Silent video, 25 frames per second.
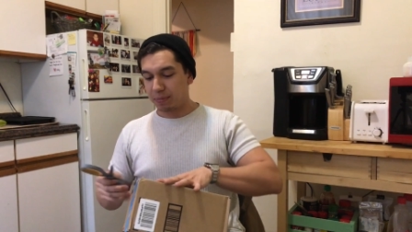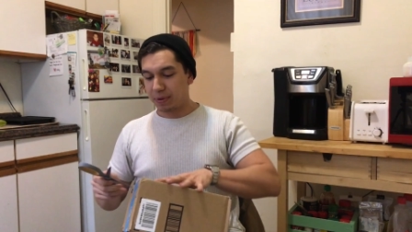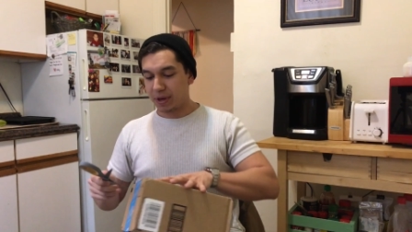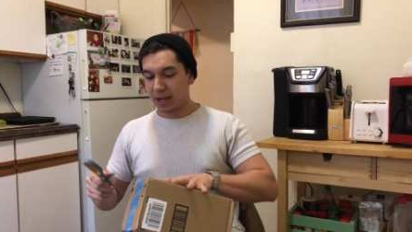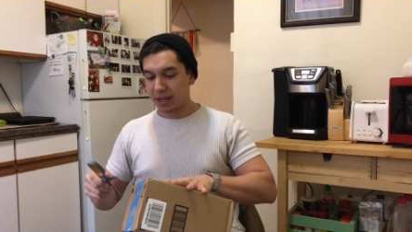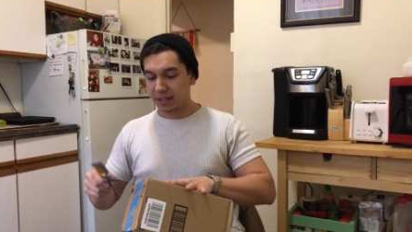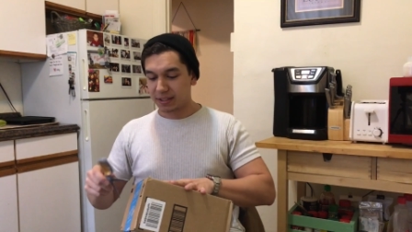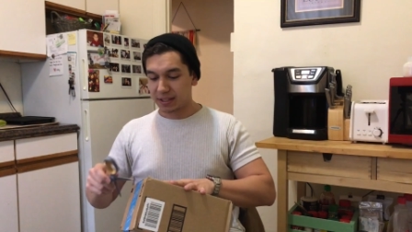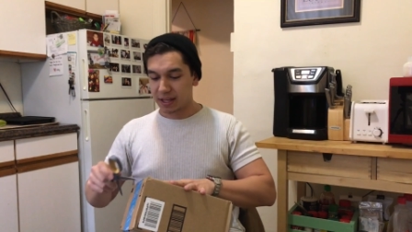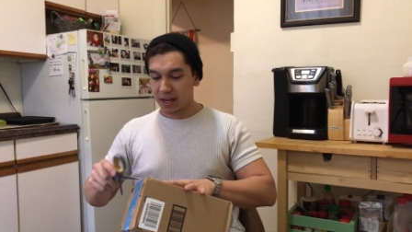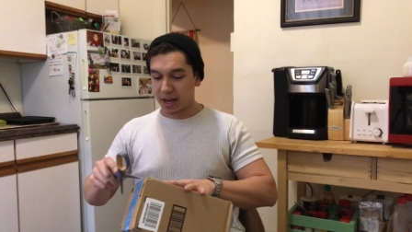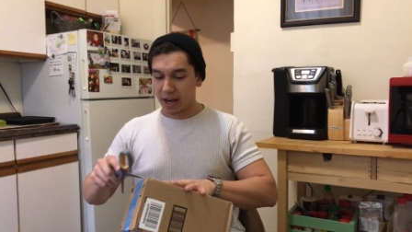
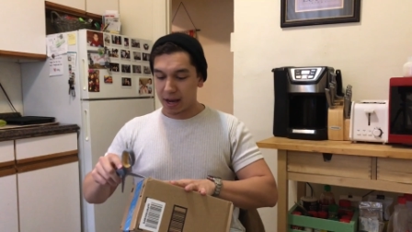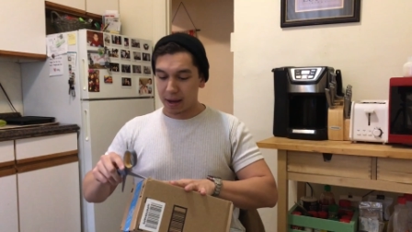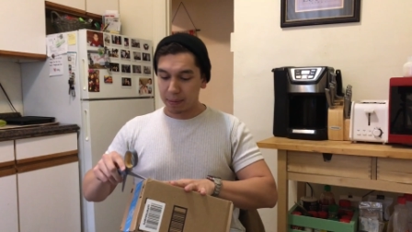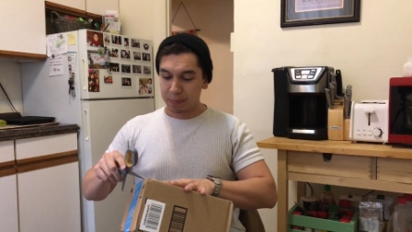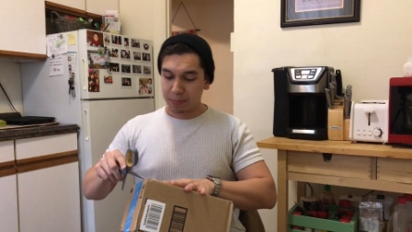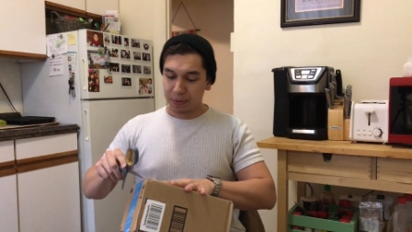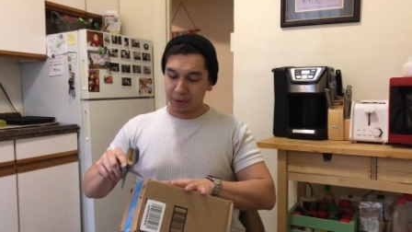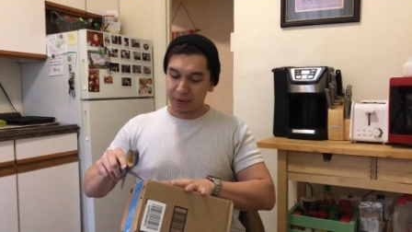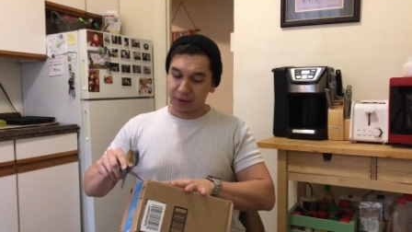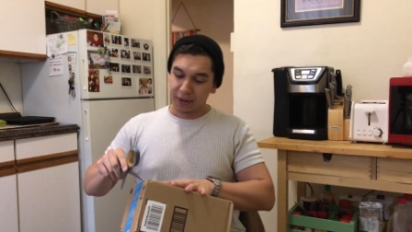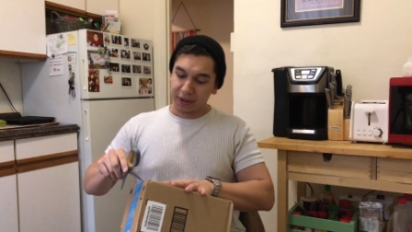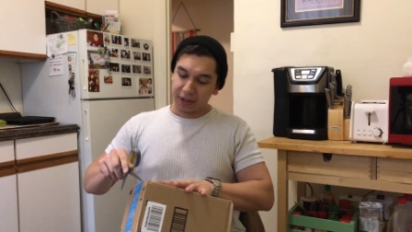picked
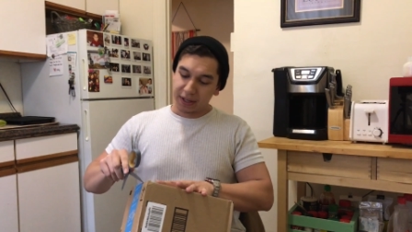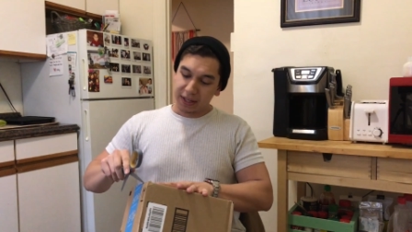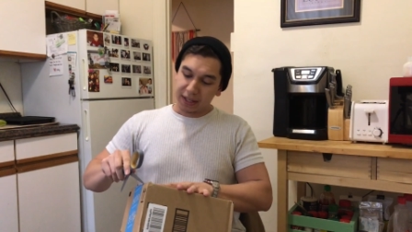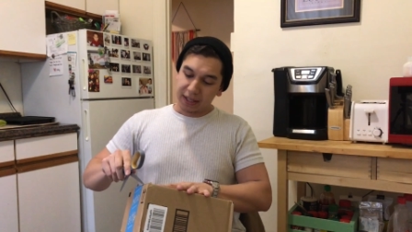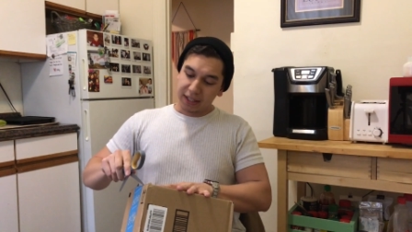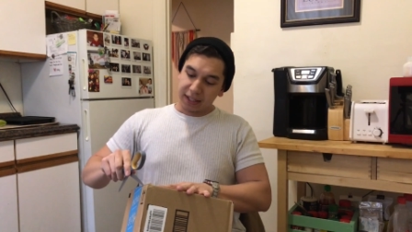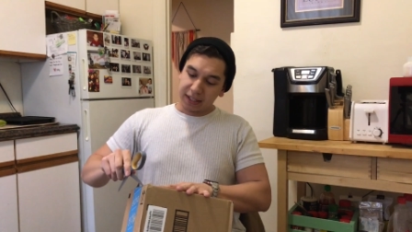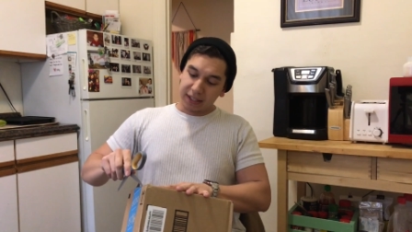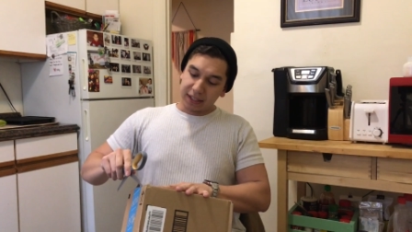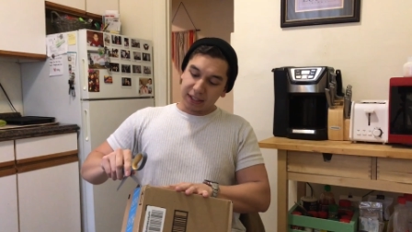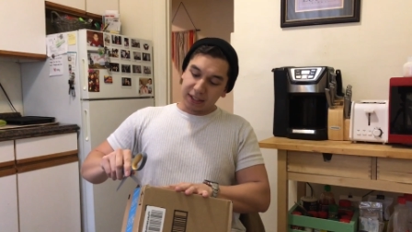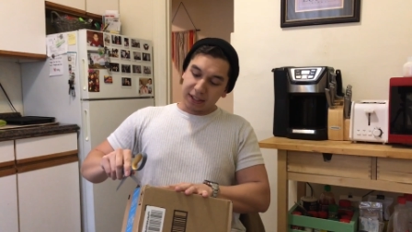up
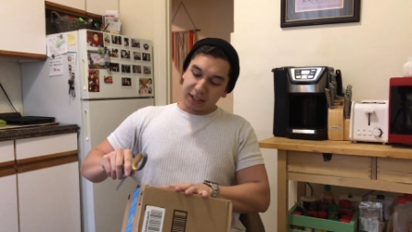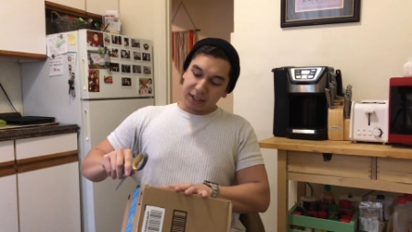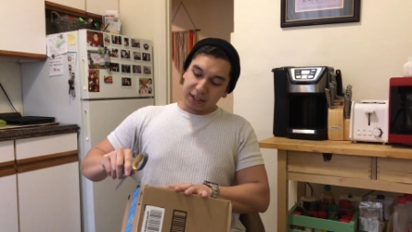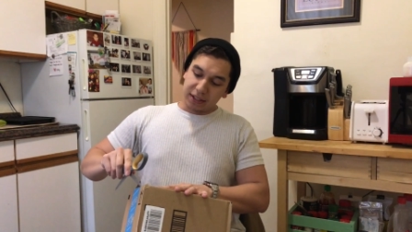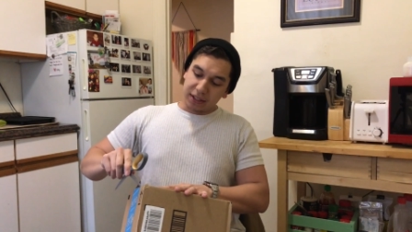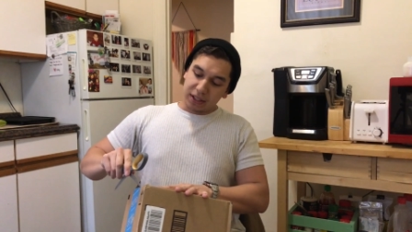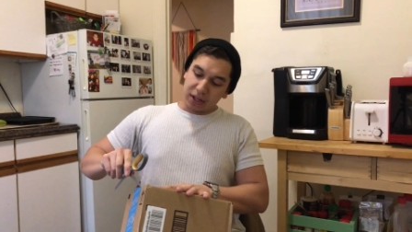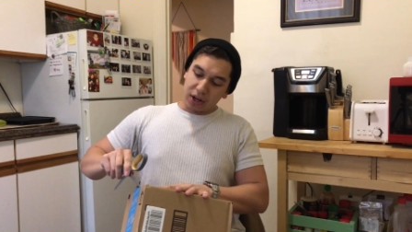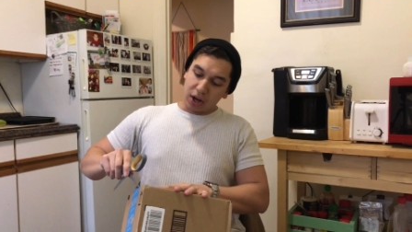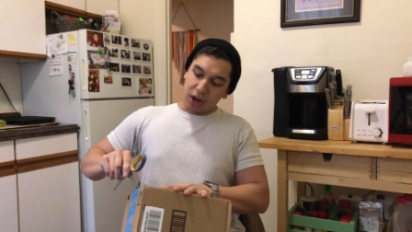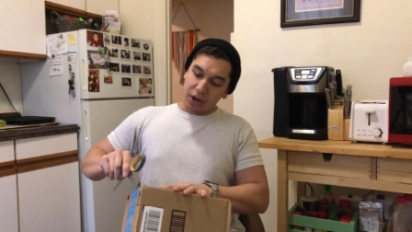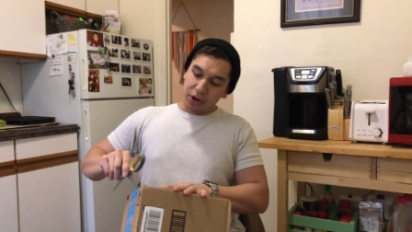
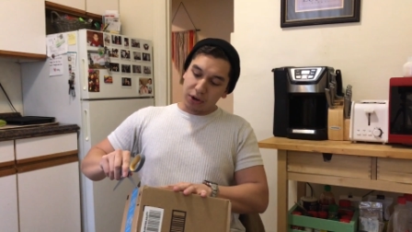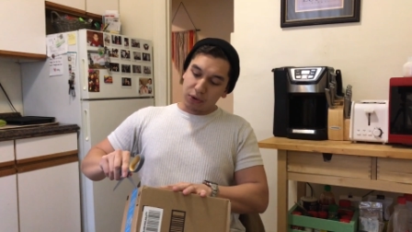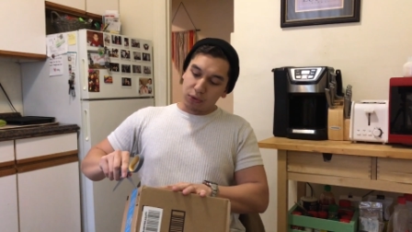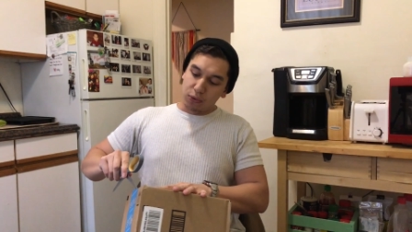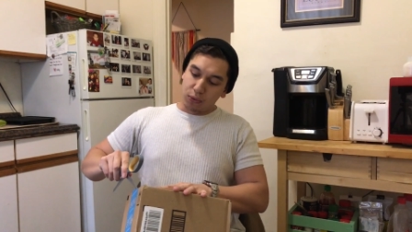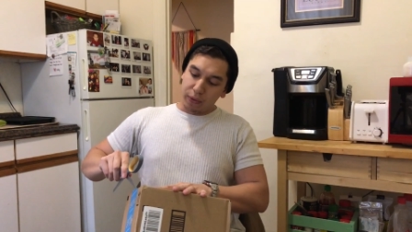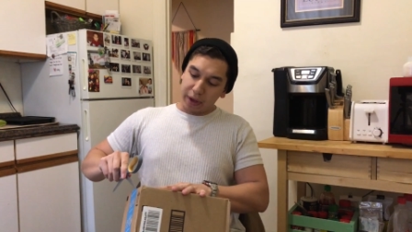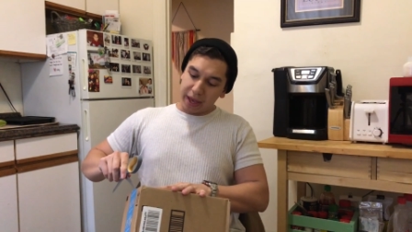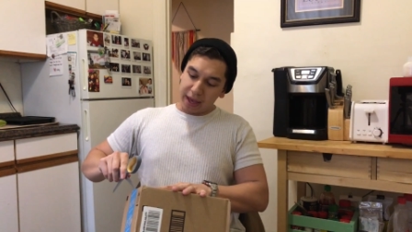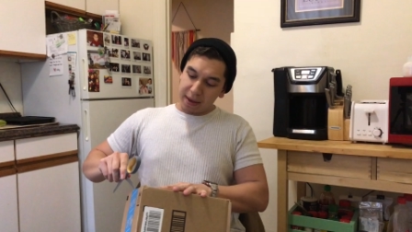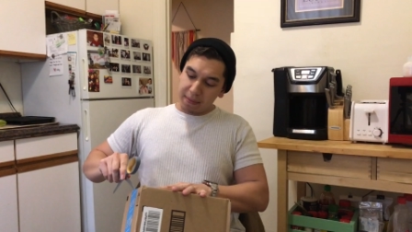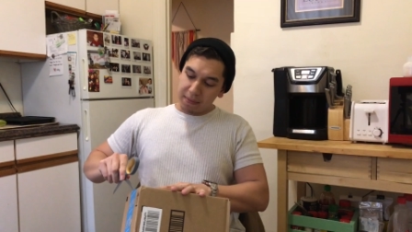on a
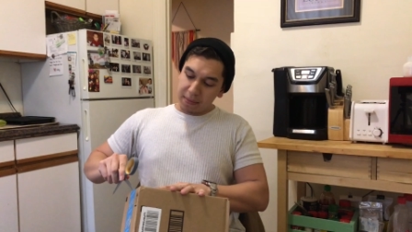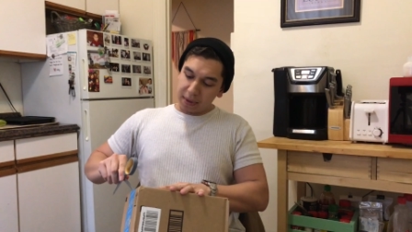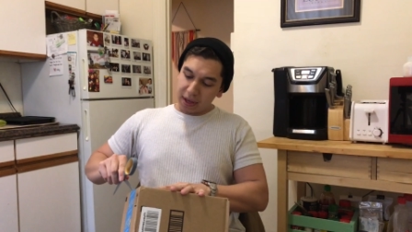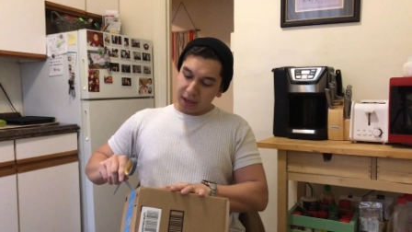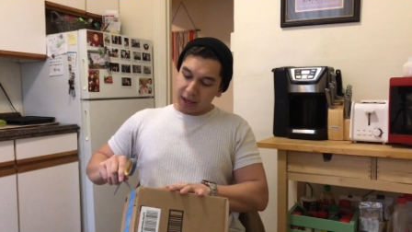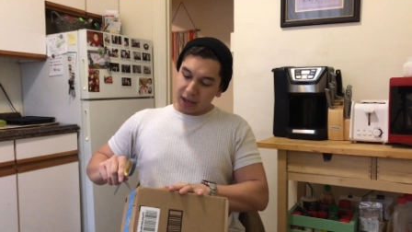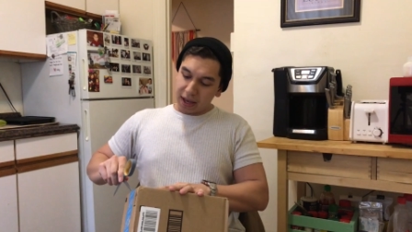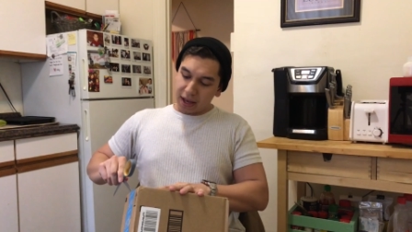whim.